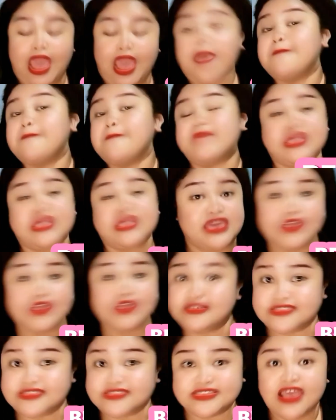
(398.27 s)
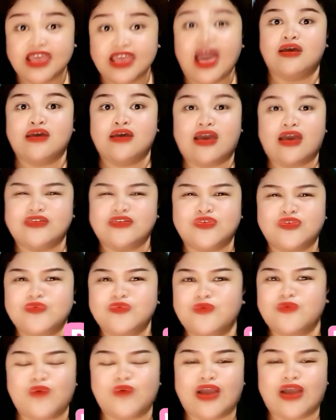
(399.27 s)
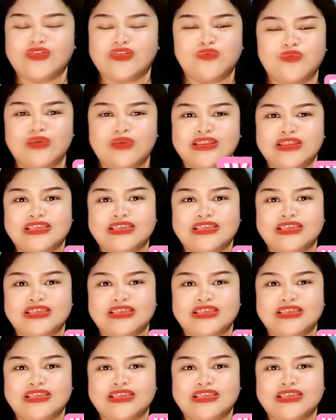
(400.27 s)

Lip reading: because I don't want